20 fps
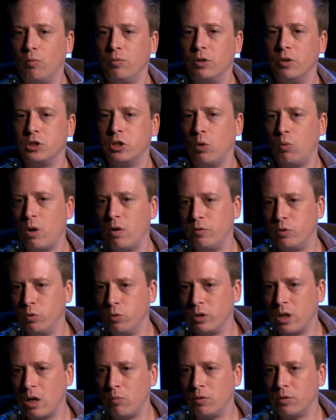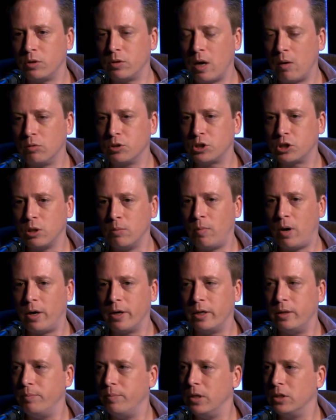there's no way of doing that without
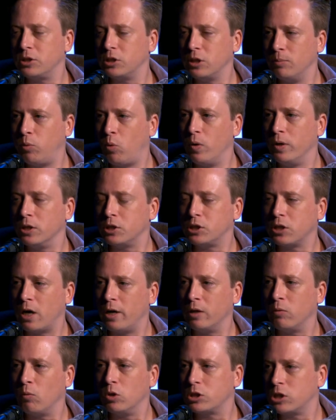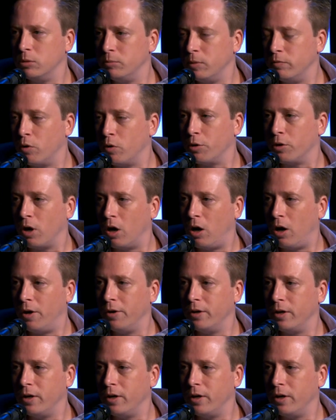somebody at some point deciding what's going to be voted on